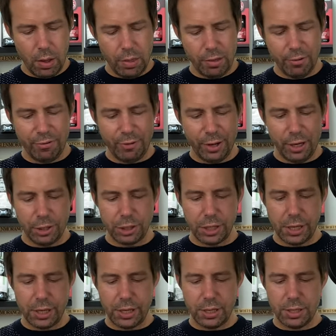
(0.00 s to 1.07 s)
The finish
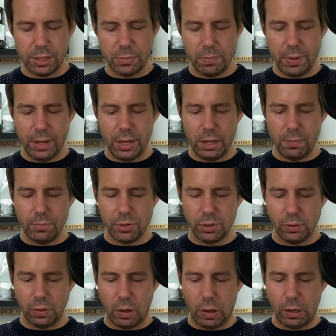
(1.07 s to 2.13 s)
is medium to
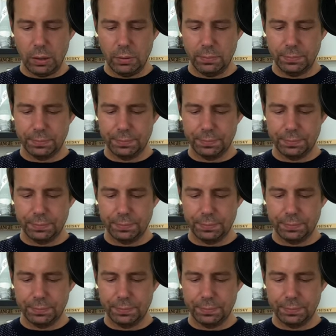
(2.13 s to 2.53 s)
long.